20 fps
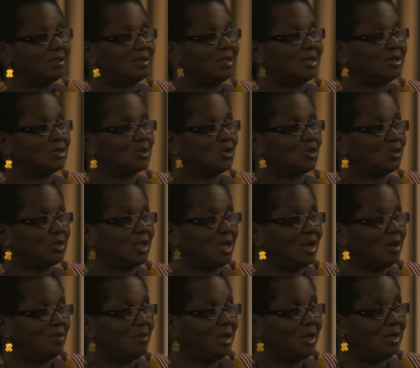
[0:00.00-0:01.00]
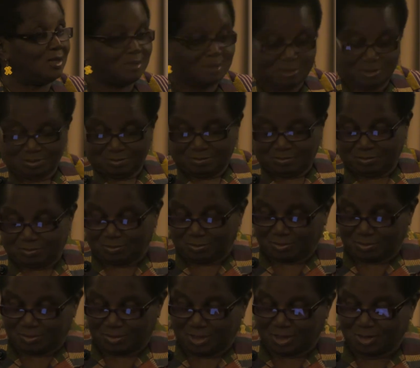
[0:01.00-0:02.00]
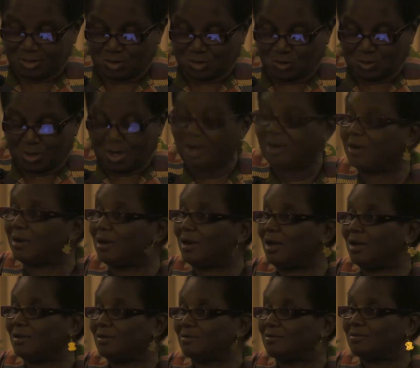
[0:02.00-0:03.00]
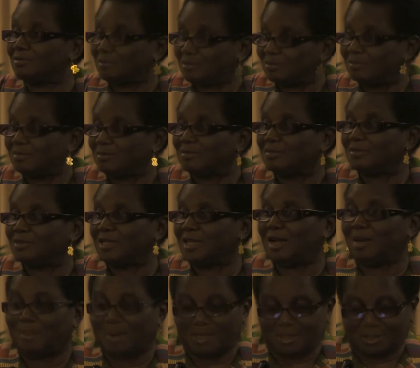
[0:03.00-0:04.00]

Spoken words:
stands to Thelma, stands to Kakra. They are my